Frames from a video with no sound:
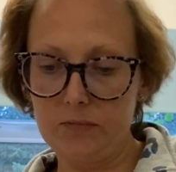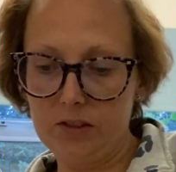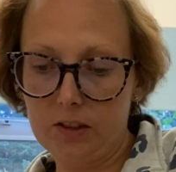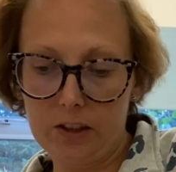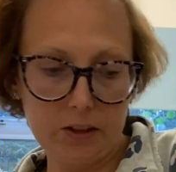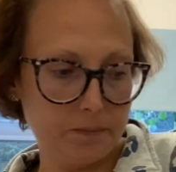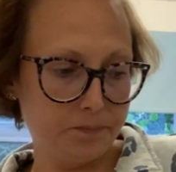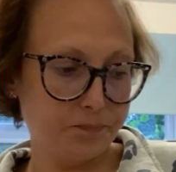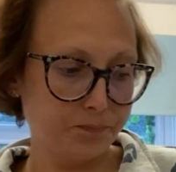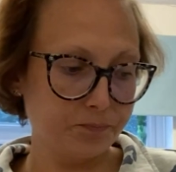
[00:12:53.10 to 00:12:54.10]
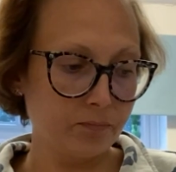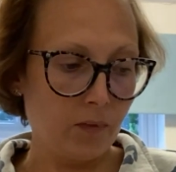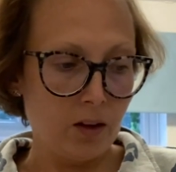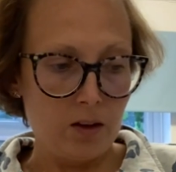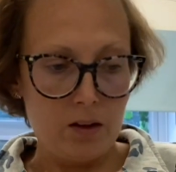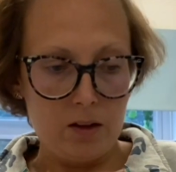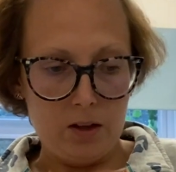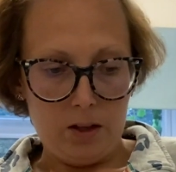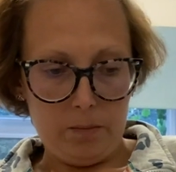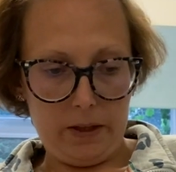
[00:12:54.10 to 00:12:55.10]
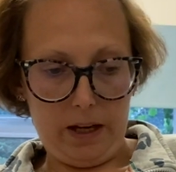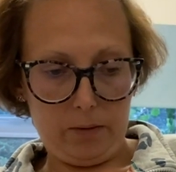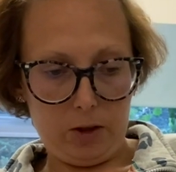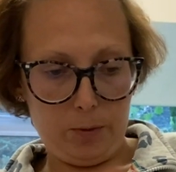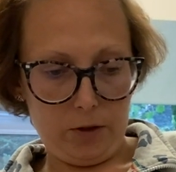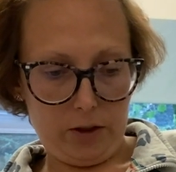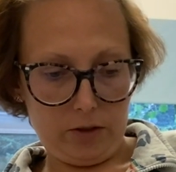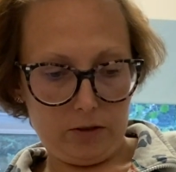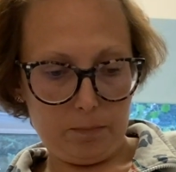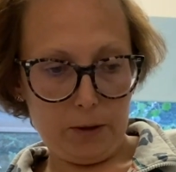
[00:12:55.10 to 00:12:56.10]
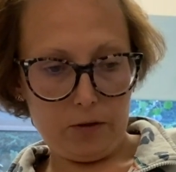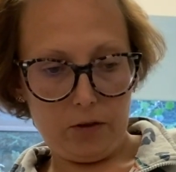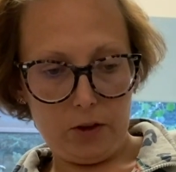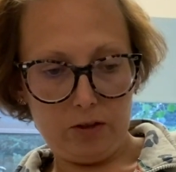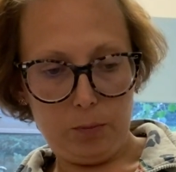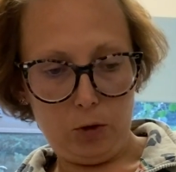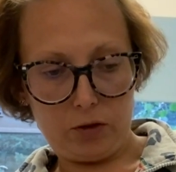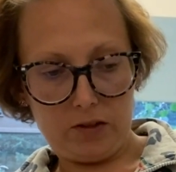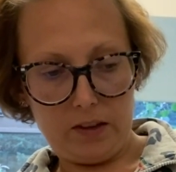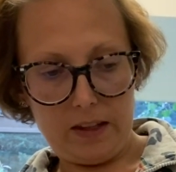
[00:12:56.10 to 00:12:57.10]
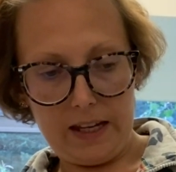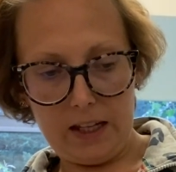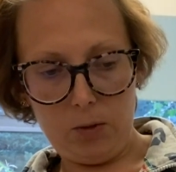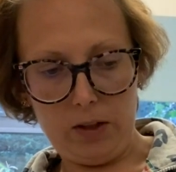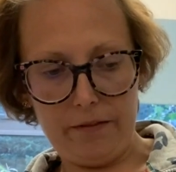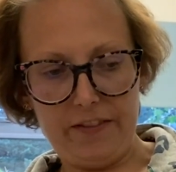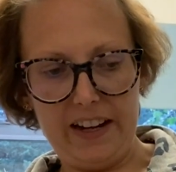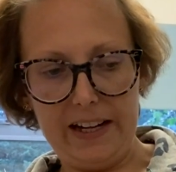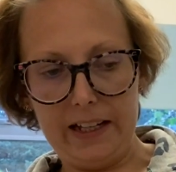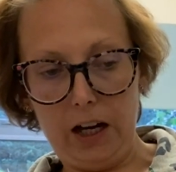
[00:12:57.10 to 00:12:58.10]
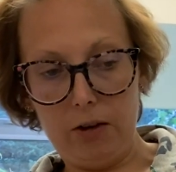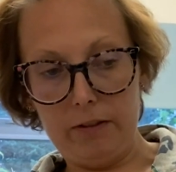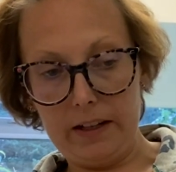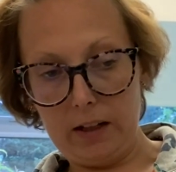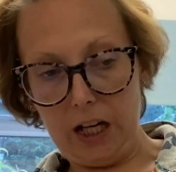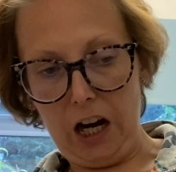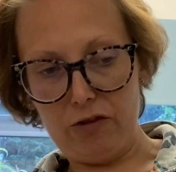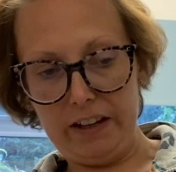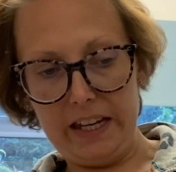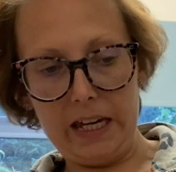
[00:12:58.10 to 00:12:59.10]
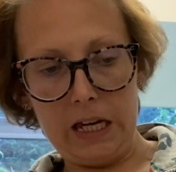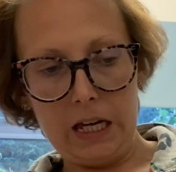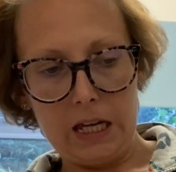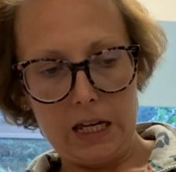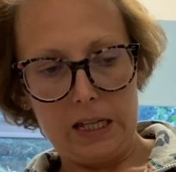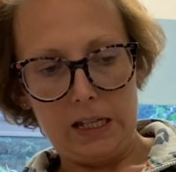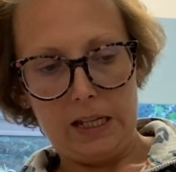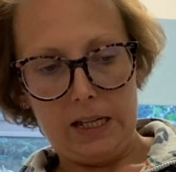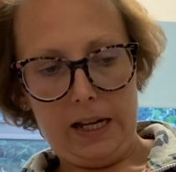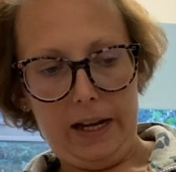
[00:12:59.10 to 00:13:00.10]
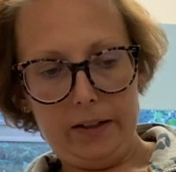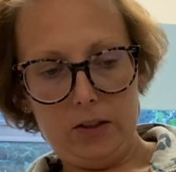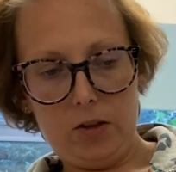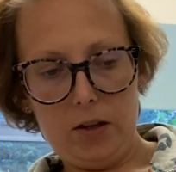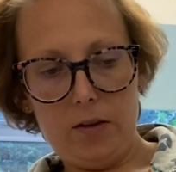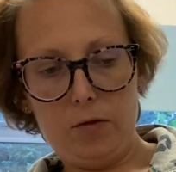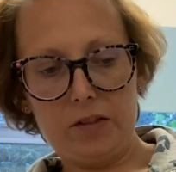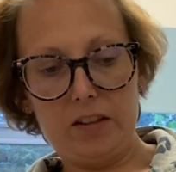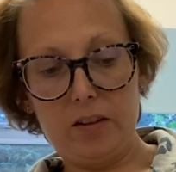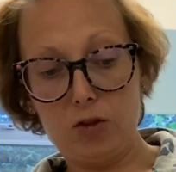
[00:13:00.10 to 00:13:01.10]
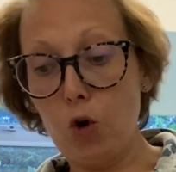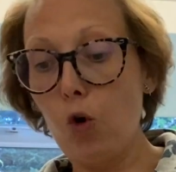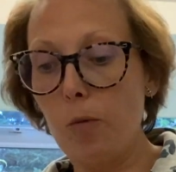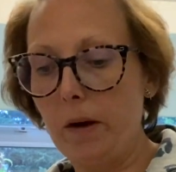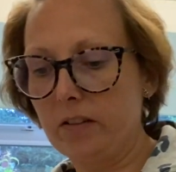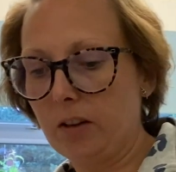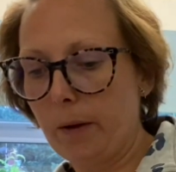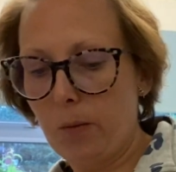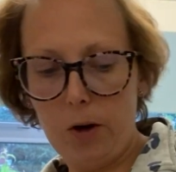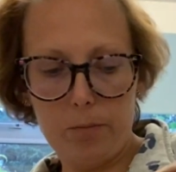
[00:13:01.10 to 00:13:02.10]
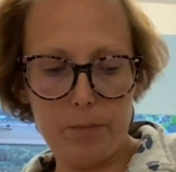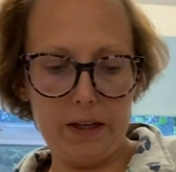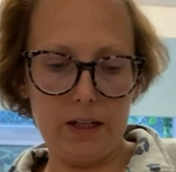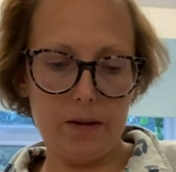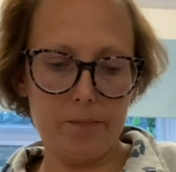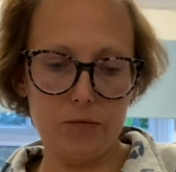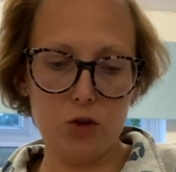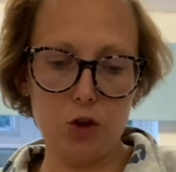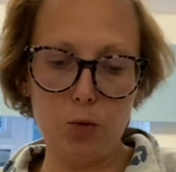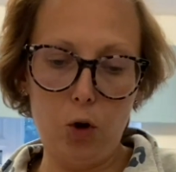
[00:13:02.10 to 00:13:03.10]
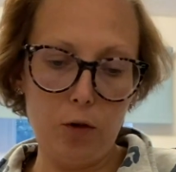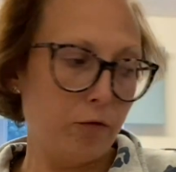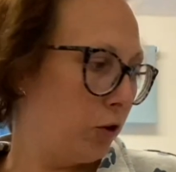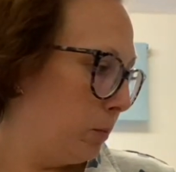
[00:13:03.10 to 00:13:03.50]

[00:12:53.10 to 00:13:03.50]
So, but yeah, I'm going to put both of those pots in there. You want it fairly curry-y. And obviously this is korma, so it won't be too hot for the